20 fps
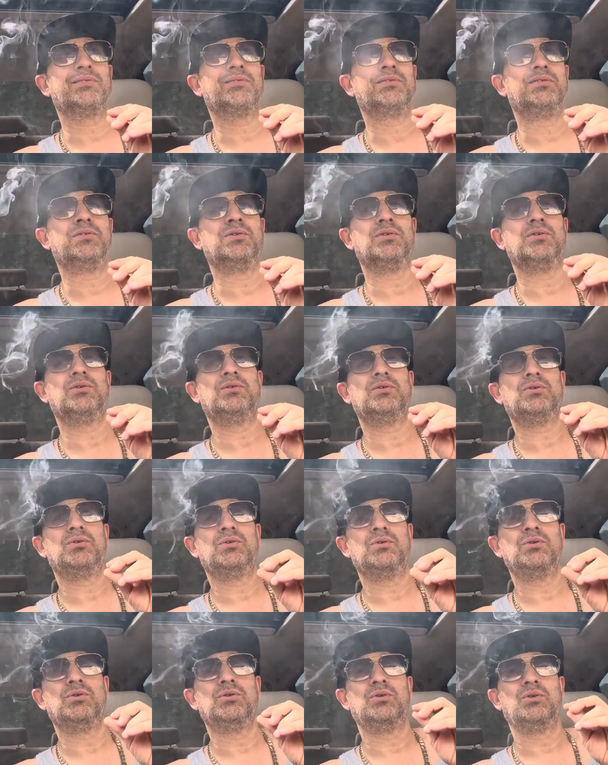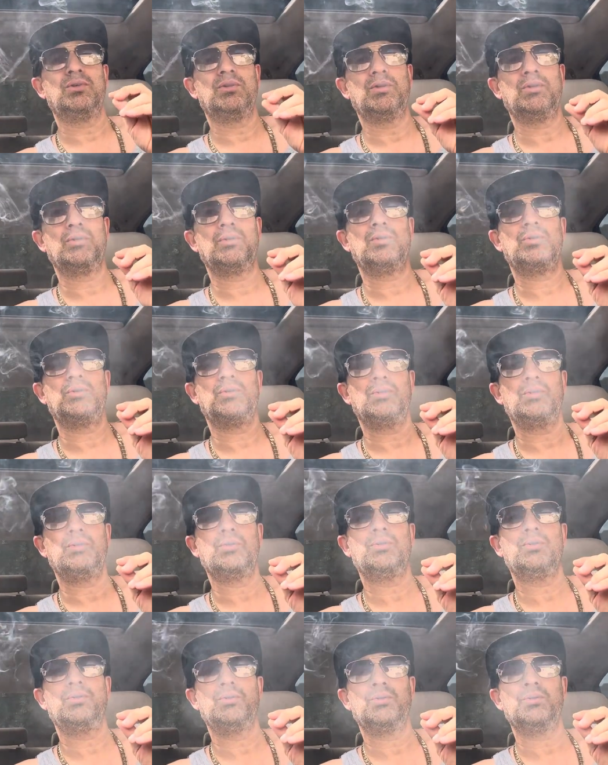
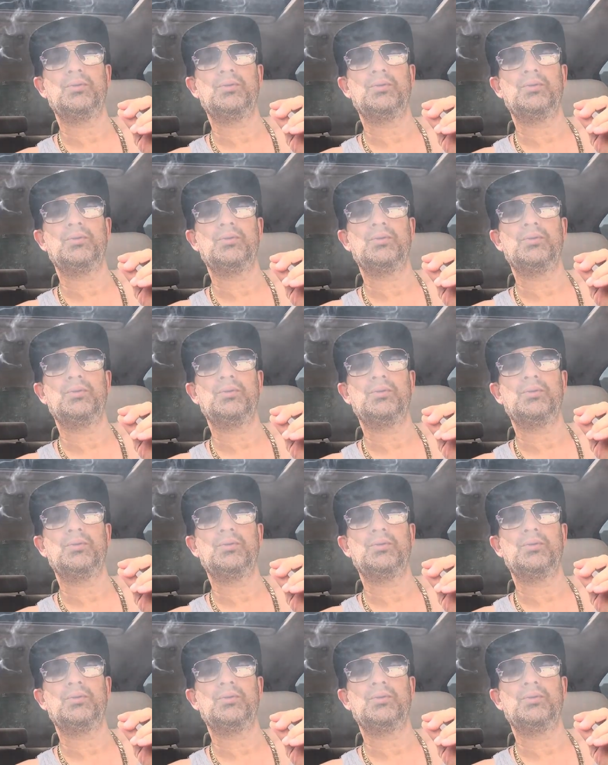Nothing is said.